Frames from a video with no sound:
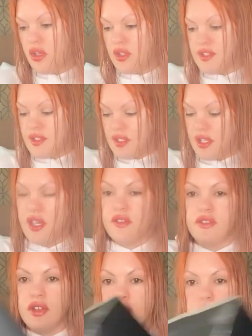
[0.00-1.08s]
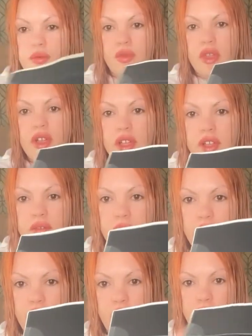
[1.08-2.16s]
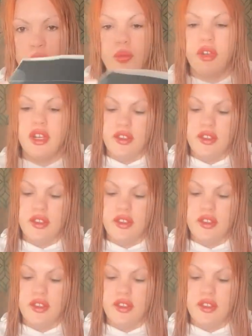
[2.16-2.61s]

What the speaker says: Let's see. I gotta figure out how to open it.